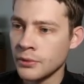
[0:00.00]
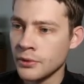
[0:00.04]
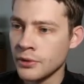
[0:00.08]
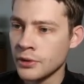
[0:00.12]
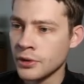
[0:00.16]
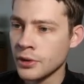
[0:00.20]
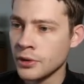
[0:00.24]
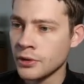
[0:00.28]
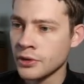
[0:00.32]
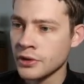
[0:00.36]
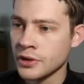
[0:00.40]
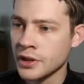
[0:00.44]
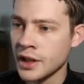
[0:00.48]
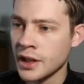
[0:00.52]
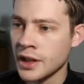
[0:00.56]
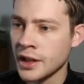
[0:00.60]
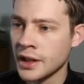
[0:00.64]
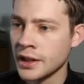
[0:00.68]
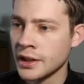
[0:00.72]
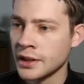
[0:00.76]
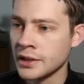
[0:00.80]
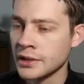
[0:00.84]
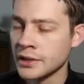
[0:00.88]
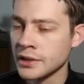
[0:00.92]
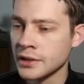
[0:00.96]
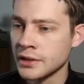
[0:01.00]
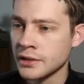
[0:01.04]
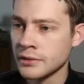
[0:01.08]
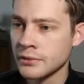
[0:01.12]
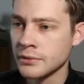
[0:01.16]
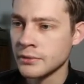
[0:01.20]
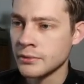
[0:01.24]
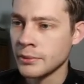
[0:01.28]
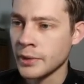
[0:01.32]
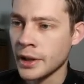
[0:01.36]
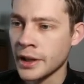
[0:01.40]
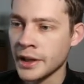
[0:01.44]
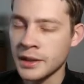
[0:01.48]
those kind,
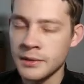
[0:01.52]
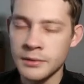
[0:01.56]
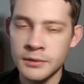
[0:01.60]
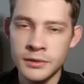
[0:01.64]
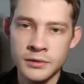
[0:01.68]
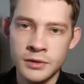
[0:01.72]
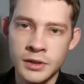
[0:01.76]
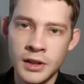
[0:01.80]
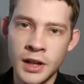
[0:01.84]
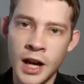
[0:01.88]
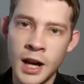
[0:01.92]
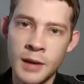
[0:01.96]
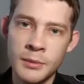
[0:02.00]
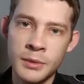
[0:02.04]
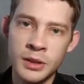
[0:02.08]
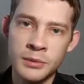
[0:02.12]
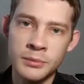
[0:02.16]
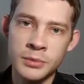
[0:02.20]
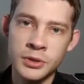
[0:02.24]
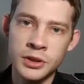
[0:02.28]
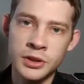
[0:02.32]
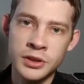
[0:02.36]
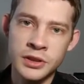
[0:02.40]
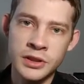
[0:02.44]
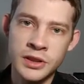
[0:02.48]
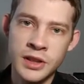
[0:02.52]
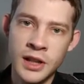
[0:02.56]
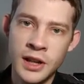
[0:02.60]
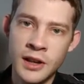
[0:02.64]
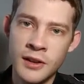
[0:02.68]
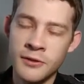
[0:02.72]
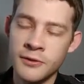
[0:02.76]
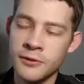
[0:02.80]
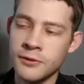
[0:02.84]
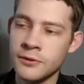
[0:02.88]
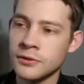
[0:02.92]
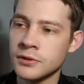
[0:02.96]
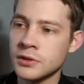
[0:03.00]
like comic book
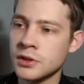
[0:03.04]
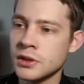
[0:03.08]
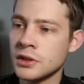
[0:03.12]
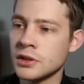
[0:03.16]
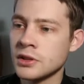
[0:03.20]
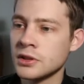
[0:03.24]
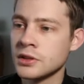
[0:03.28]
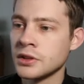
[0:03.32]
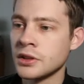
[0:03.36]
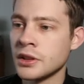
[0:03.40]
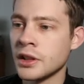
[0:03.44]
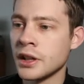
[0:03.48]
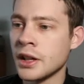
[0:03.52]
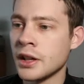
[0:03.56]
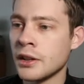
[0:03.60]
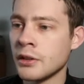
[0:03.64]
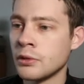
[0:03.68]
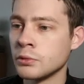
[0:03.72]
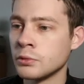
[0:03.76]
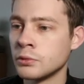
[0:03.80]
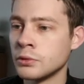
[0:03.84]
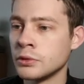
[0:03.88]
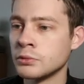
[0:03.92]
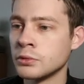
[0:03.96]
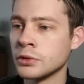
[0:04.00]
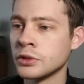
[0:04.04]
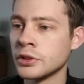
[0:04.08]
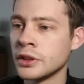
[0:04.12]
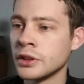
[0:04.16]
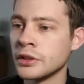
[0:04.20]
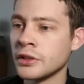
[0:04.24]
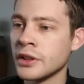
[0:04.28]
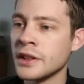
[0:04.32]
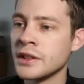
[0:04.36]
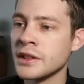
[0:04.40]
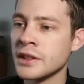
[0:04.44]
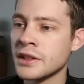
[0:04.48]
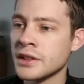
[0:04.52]
stuff. Would really
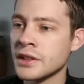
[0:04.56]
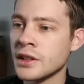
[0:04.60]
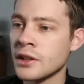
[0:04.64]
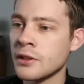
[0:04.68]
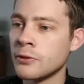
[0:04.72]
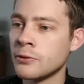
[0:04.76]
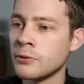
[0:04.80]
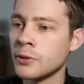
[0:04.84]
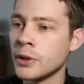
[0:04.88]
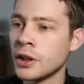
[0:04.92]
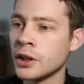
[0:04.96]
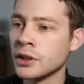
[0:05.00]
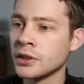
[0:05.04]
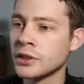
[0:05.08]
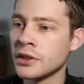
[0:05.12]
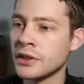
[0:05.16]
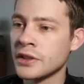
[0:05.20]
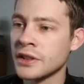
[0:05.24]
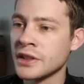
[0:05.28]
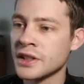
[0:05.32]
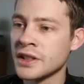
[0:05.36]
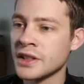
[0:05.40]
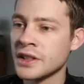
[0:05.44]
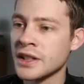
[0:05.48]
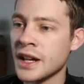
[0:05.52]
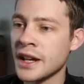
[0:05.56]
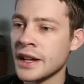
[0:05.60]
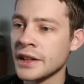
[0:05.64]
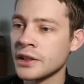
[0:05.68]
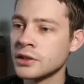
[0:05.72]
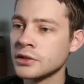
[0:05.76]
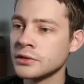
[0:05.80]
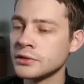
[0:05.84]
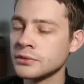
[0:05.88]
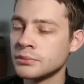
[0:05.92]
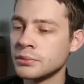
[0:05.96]
lend itself well to this style,